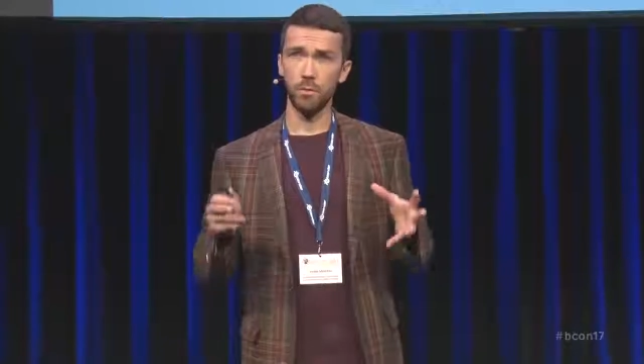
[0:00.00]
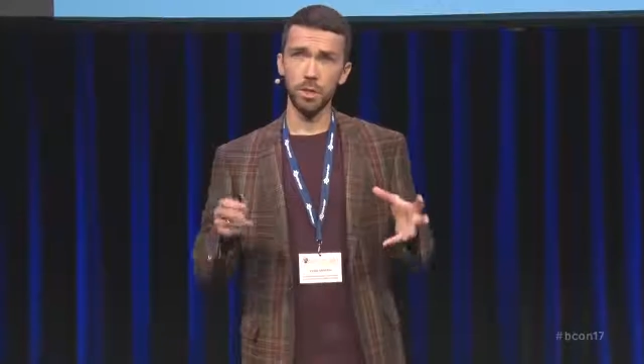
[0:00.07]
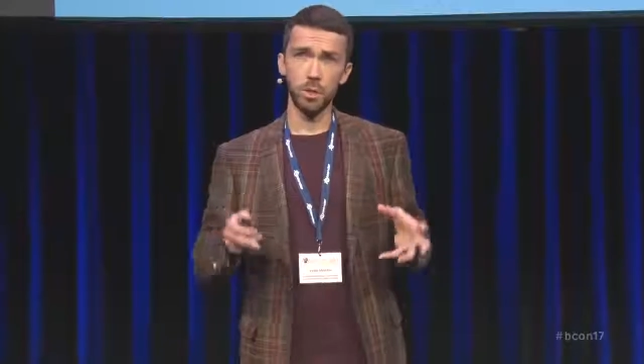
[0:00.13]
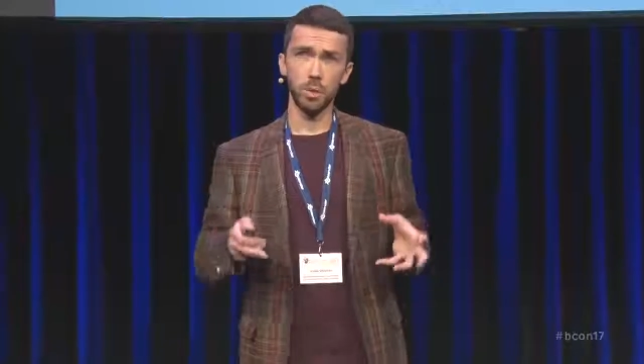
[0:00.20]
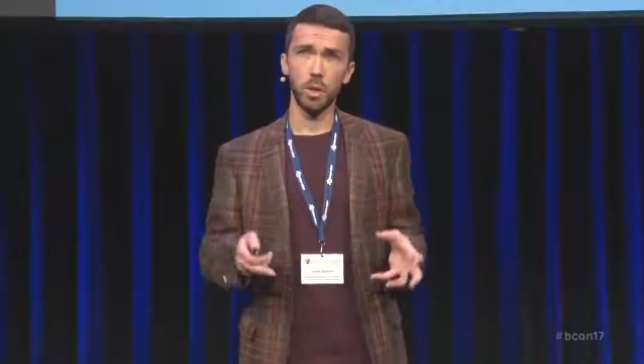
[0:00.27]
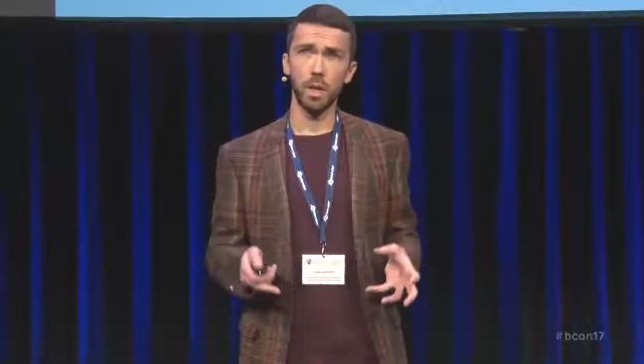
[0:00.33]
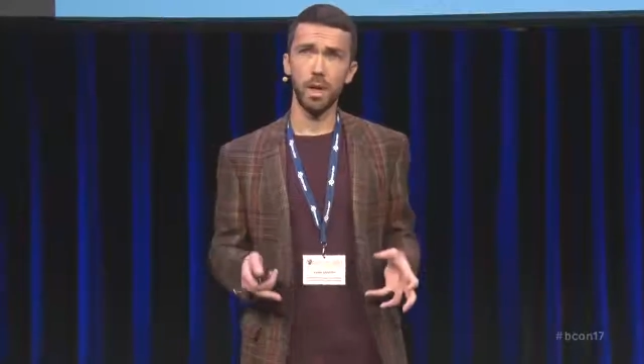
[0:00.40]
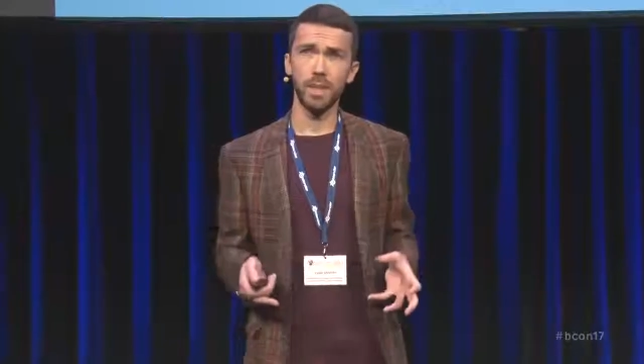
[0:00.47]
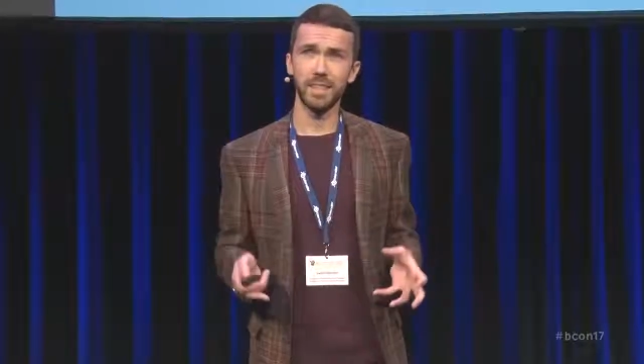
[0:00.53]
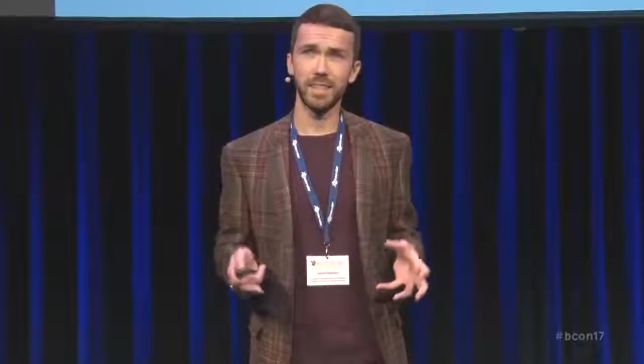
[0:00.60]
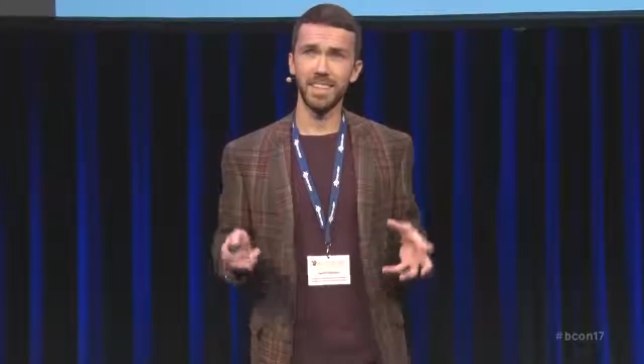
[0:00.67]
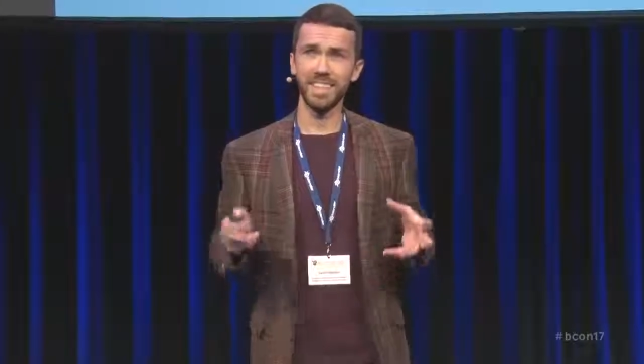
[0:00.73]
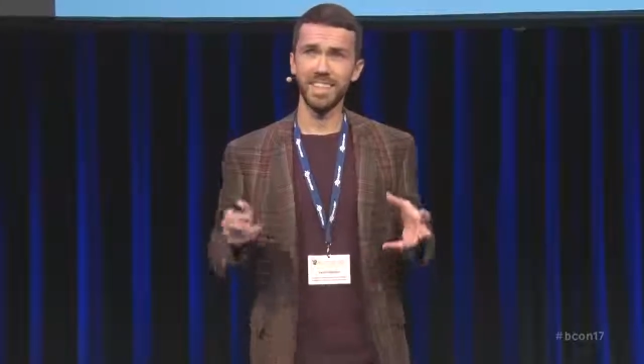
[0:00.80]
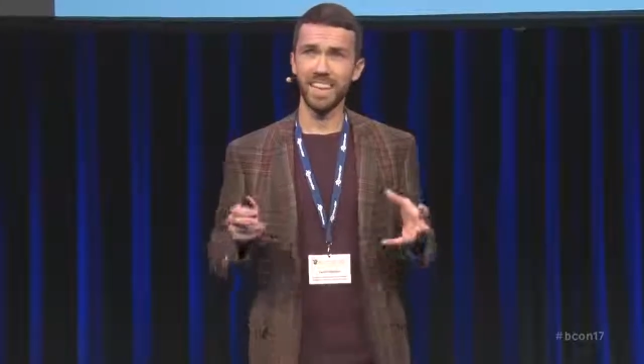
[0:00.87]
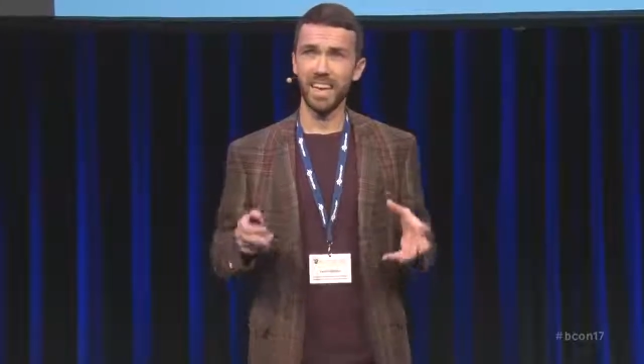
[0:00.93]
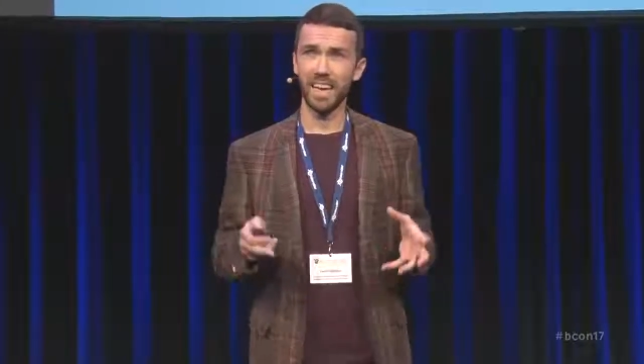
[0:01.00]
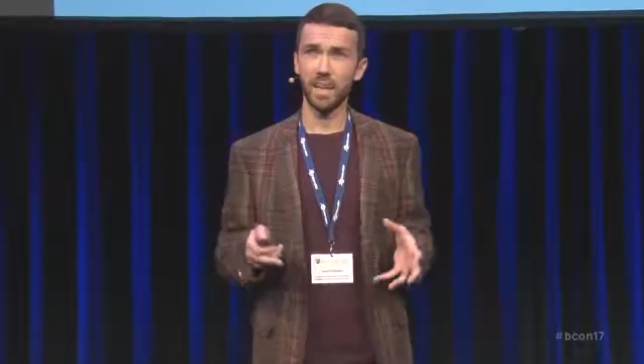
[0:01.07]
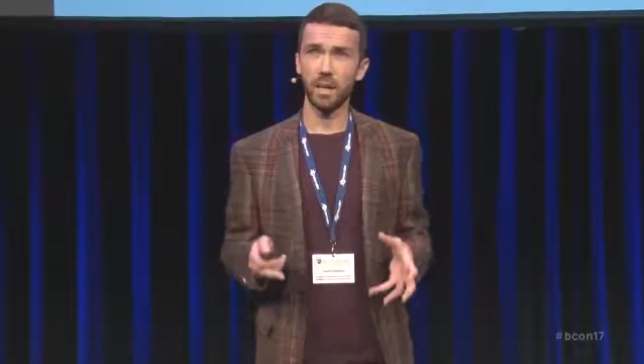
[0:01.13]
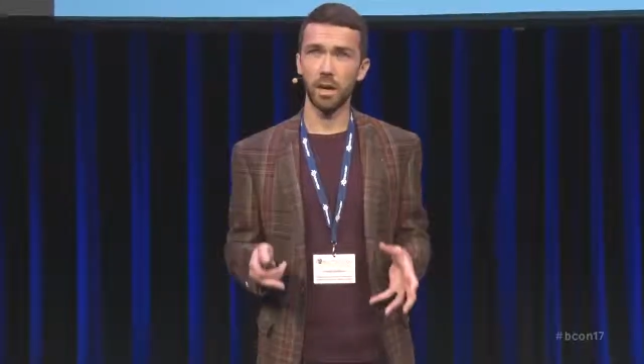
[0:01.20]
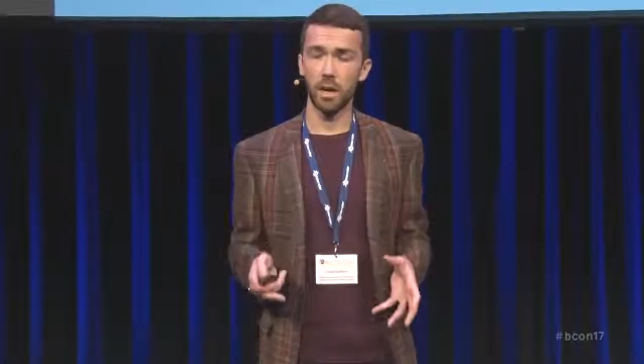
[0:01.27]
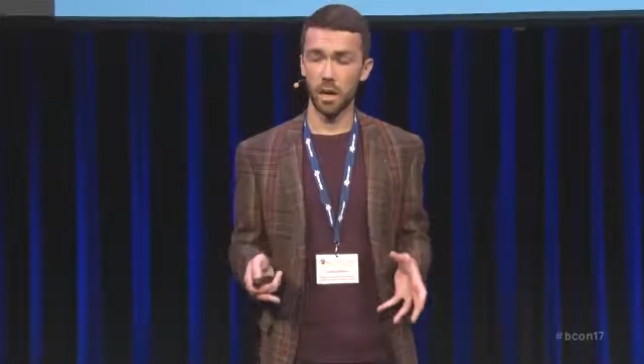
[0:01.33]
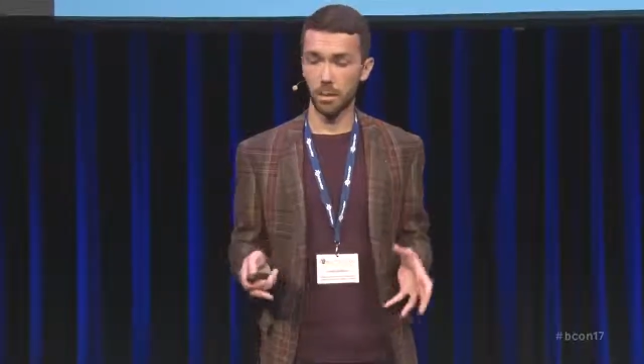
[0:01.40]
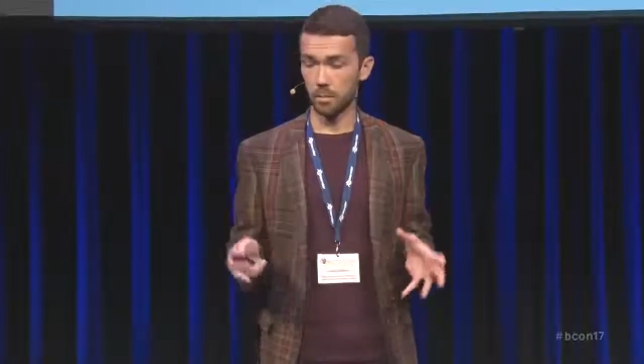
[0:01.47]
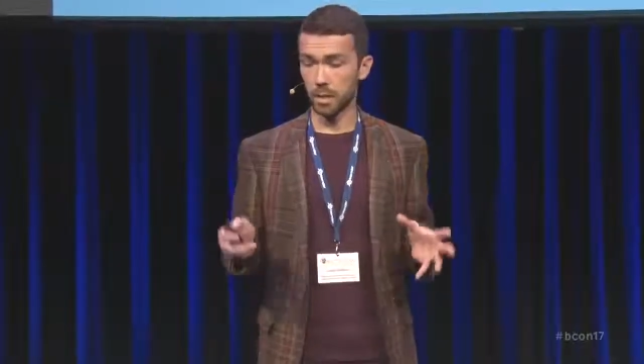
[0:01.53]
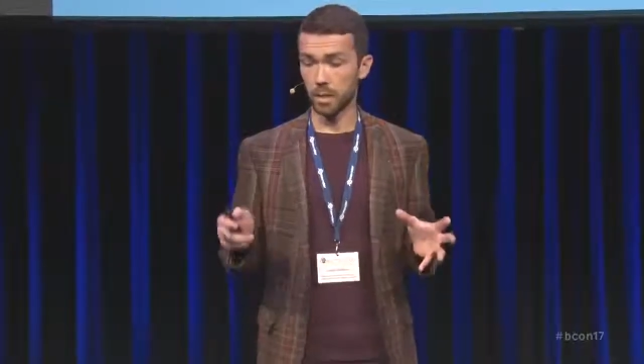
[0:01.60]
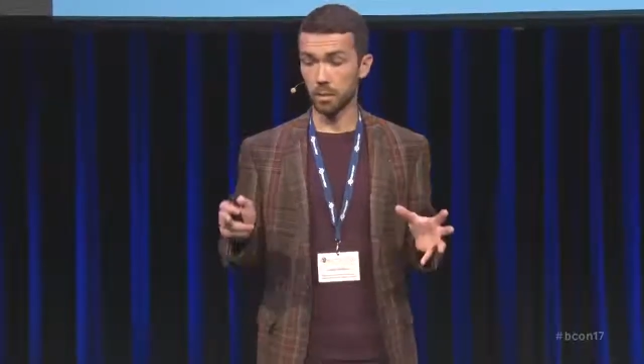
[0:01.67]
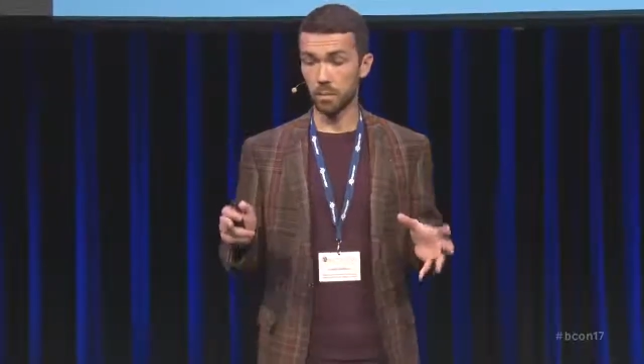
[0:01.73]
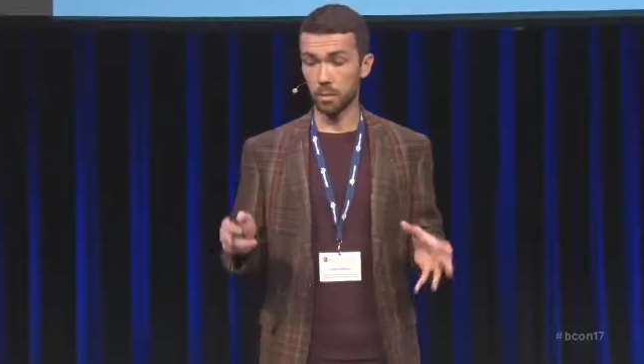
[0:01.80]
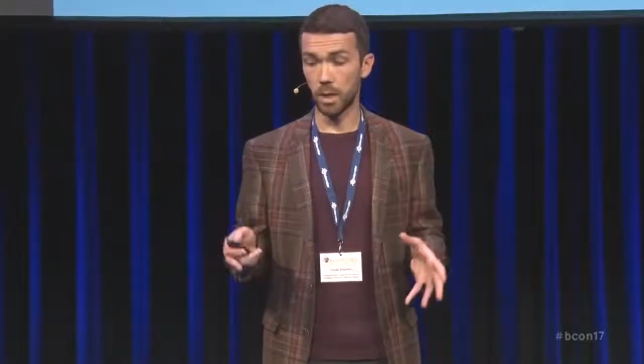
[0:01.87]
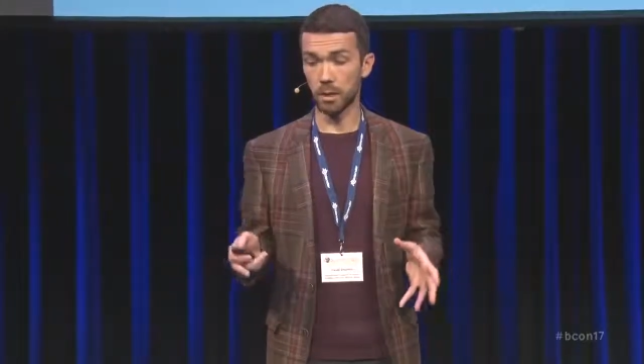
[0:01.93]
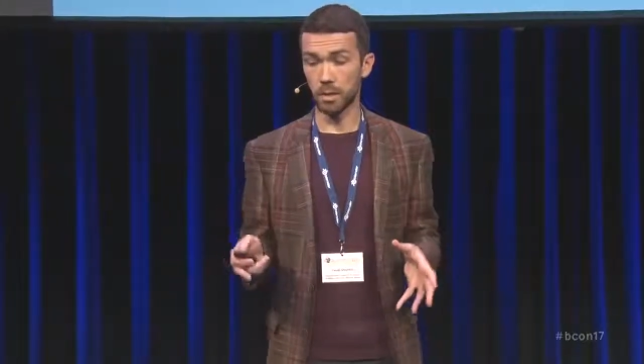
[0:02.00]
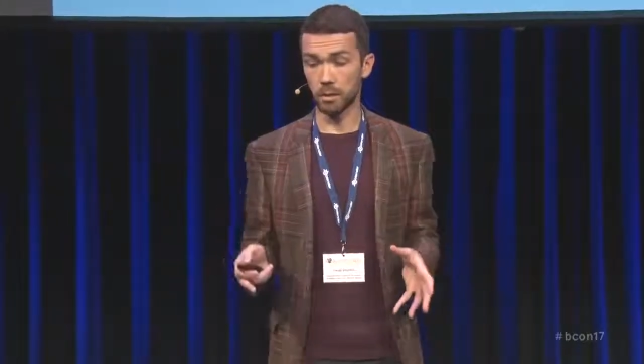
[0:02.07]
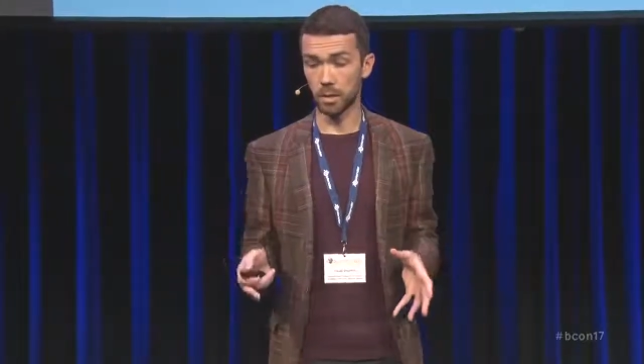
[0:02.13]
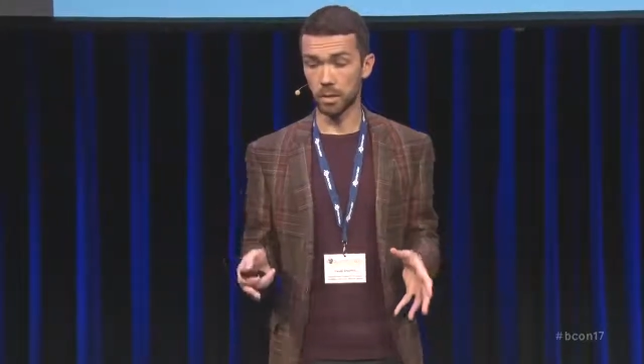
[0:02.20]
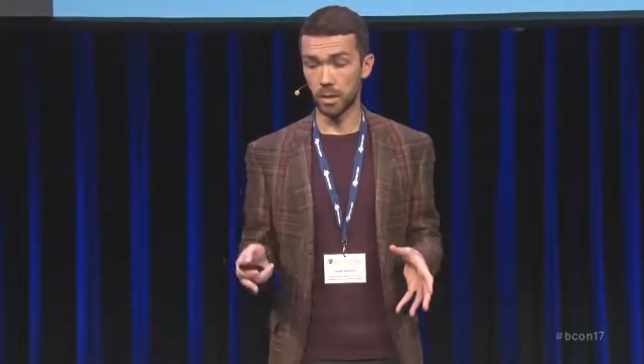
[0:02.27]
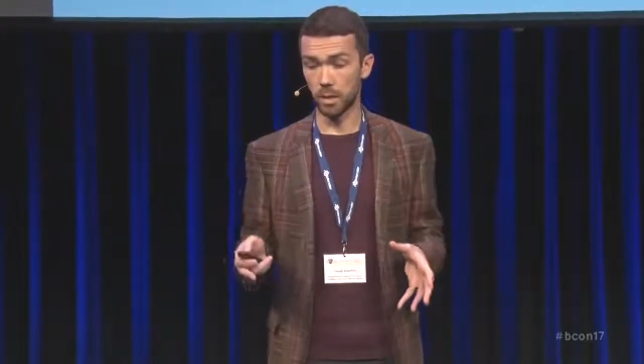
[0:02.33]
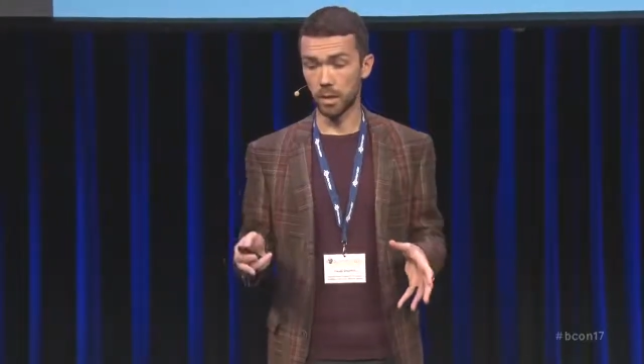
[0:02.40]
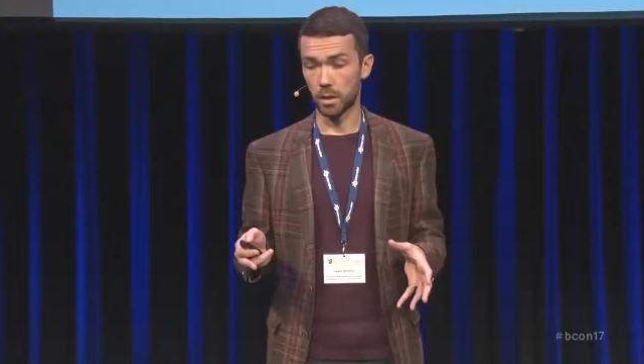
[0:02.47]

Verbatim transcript: visualizing DICOM in Blender.